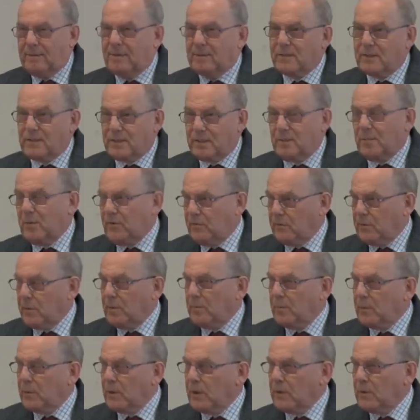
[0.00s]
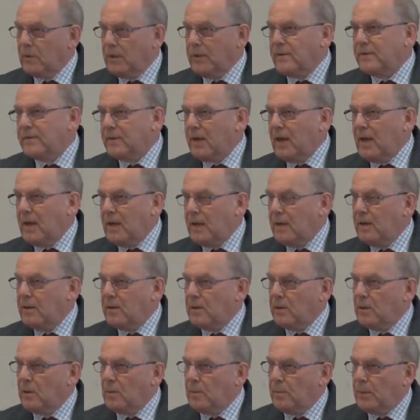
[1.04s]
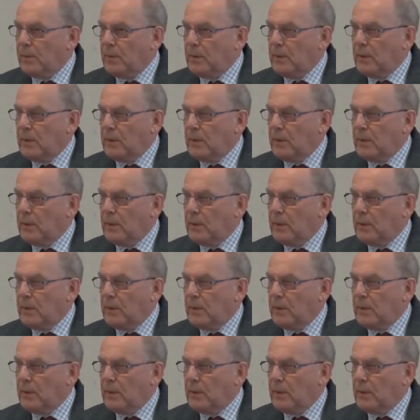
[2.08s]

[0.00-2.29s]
Some of them were going to end up